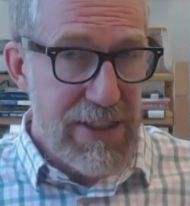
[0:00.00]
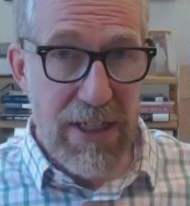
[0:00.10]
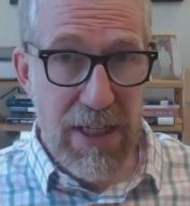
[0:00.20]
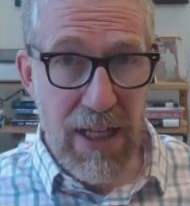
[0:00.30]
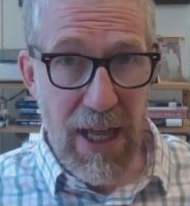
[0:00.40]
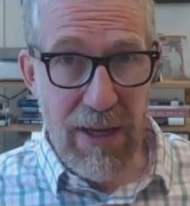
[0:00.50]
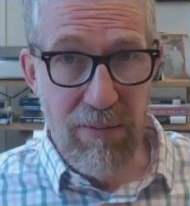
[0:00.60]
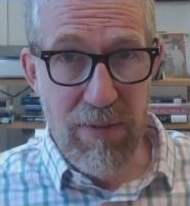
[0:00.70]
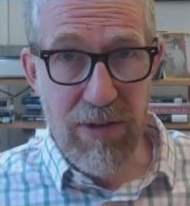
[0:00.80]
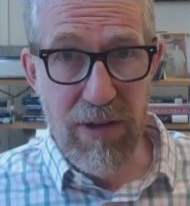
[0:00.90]
claims
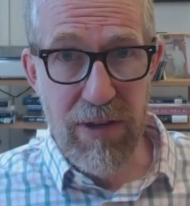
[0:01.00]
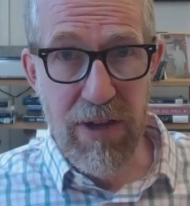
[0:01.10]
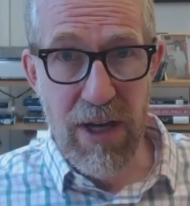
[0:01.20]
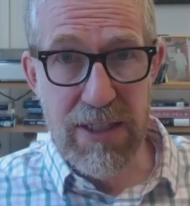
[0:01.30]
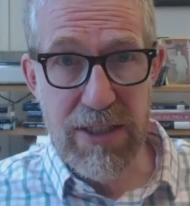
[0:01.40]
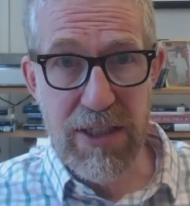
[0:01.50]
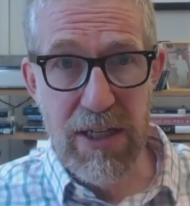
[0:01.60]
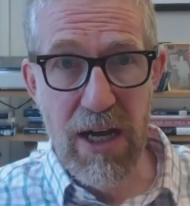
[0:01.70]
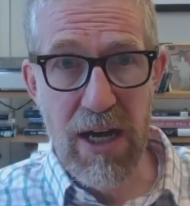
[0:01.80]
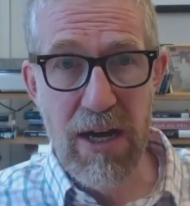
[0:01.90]
that
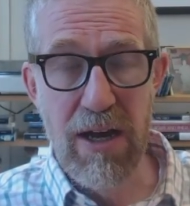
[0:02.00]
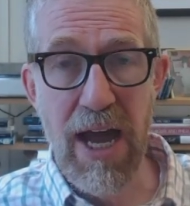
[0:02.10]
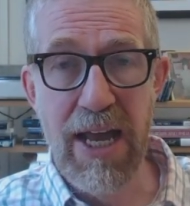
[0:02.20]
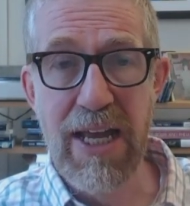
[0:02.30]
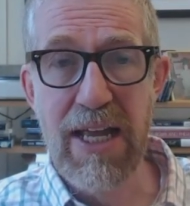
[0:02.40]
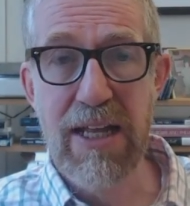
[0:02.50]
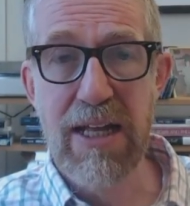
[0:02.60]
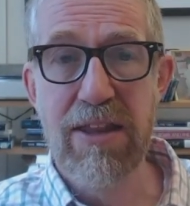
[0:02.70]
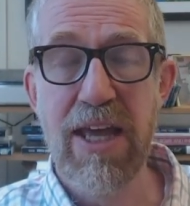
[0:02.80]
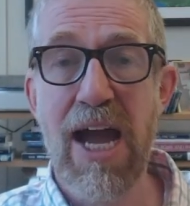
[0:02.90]
uh, any
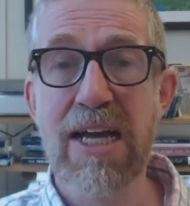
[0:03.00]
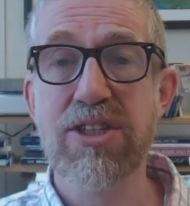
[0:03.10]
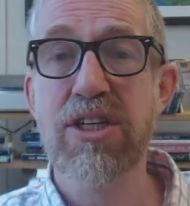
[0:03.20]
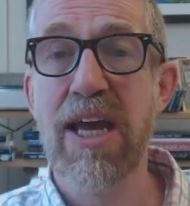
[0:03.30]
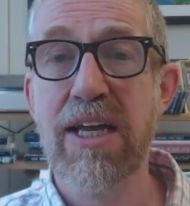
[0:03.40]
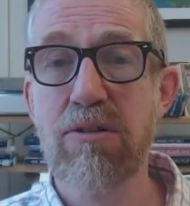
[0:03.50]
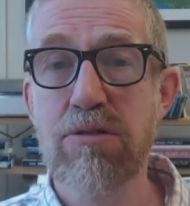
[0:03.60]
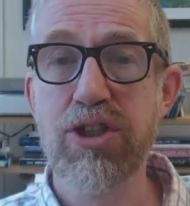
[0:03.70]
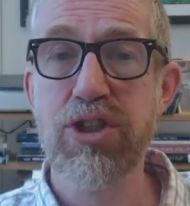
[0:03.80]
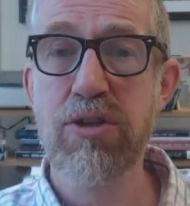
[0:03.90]
the action that you
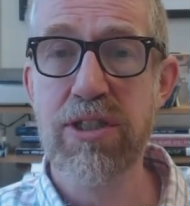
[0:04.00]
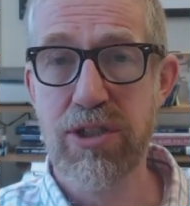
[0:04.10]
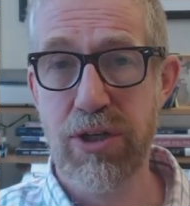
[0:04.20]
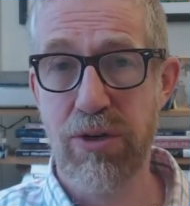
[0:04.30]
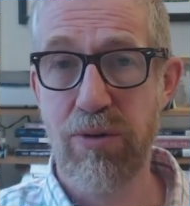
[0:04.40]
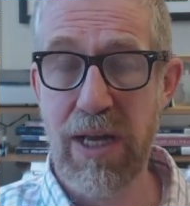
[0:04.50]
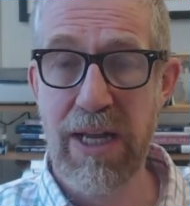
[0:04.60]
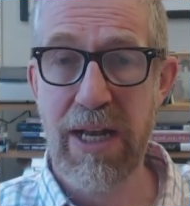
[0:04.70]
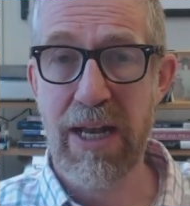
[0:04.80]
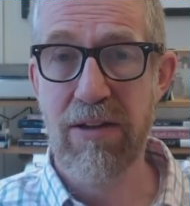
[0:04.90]
should do in
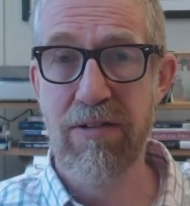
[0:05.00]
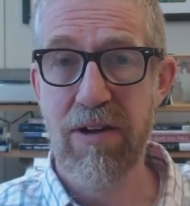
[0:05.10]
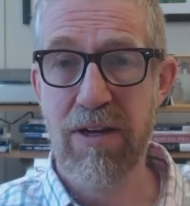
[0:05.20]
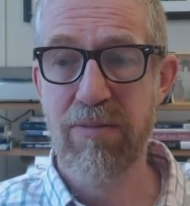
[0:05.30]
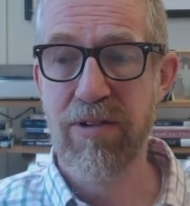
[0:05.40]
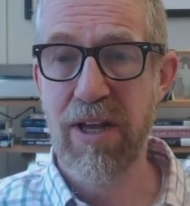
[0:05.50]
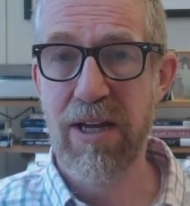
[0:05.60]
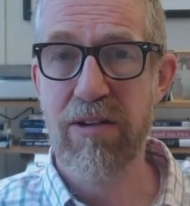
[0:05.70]
any circumstance